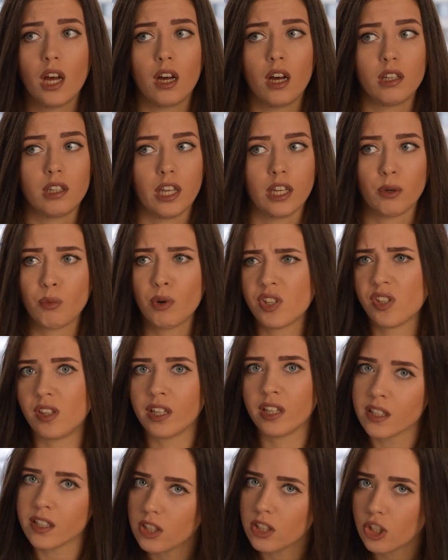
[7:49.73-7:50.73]
like what's the
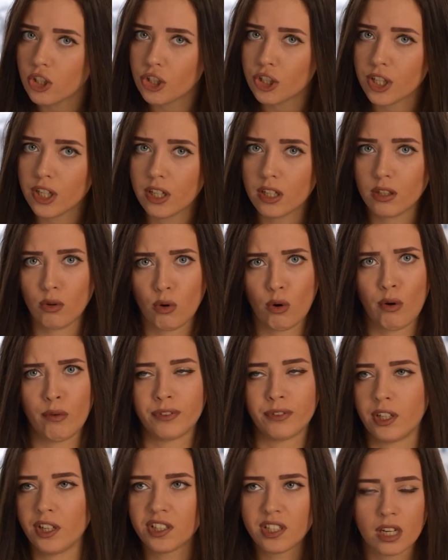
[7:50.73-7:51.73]
condition, or
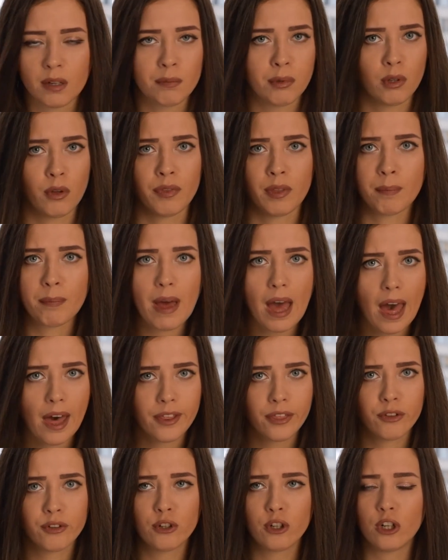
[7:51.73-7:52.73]
for example of the
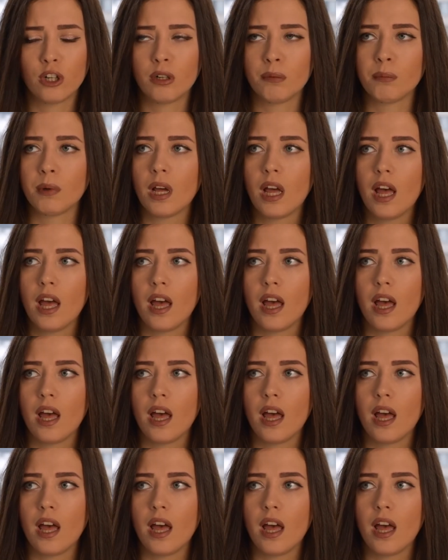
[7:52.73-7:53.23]
bathroom,